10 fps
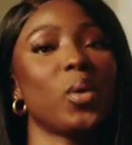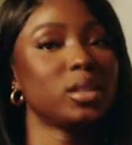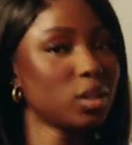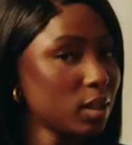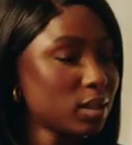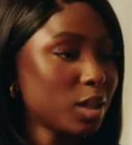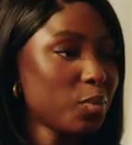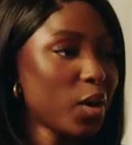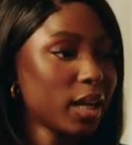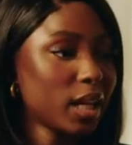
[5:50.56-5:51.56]
Went to your
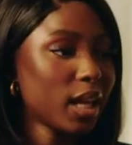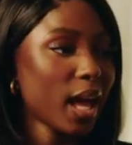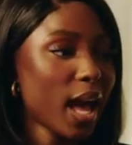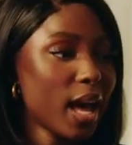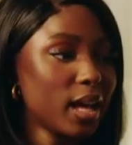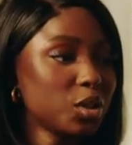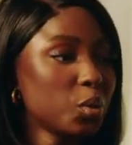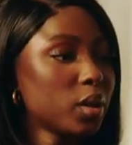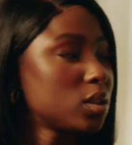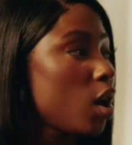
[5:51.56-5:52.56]
listening party, and
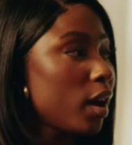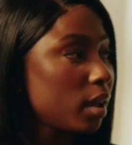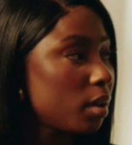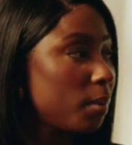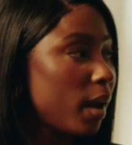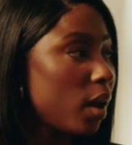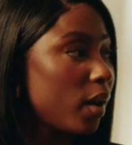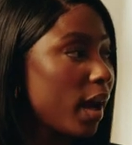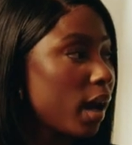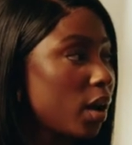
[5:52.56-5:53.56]
you were talking
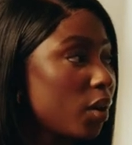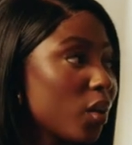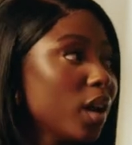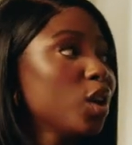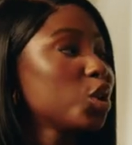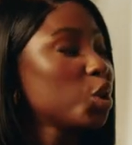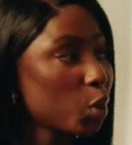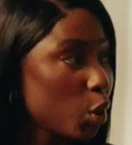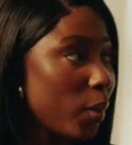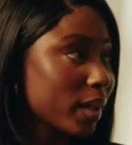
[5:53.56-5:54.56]
about how you
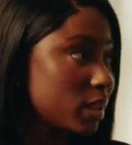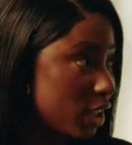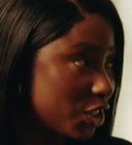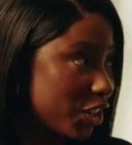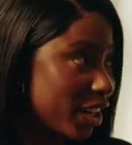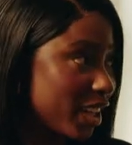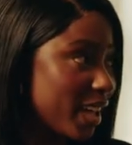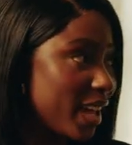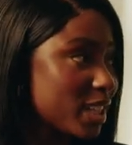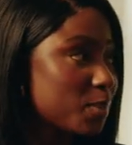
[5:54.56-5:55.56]
want to go back to Nigeria,
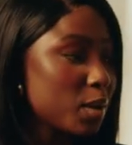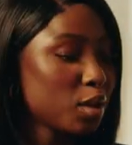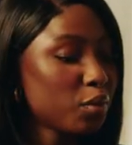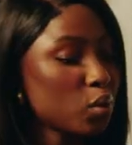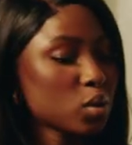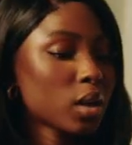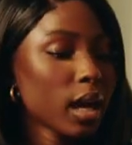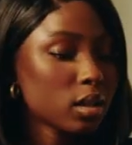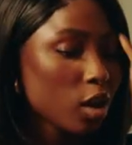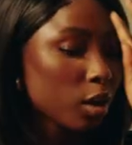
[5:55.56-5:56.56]
mm-hmm. and it's been difficult. So
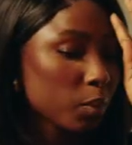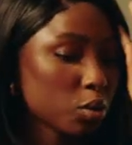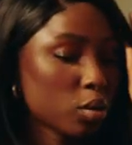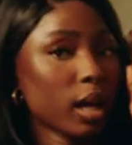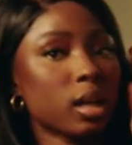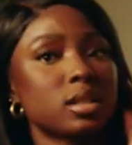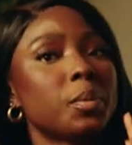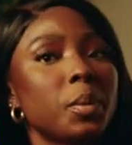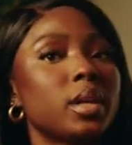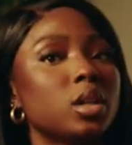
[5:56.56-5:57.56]
kind of talk me through that, because
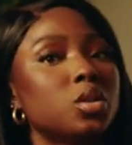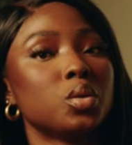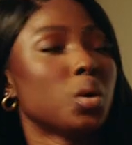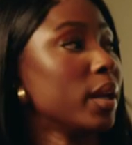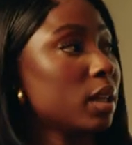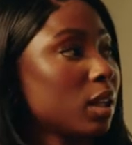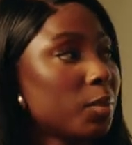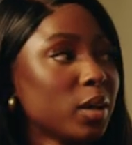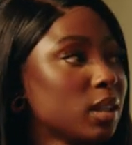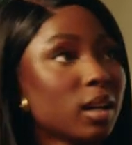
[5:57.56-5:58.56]
there are people that don't know anything
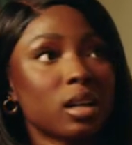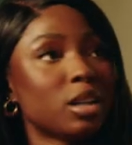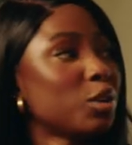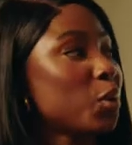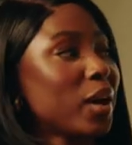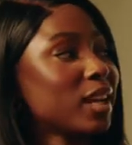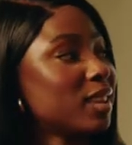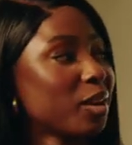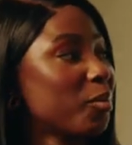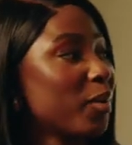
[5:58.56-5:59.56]
about DACA. They don't know anything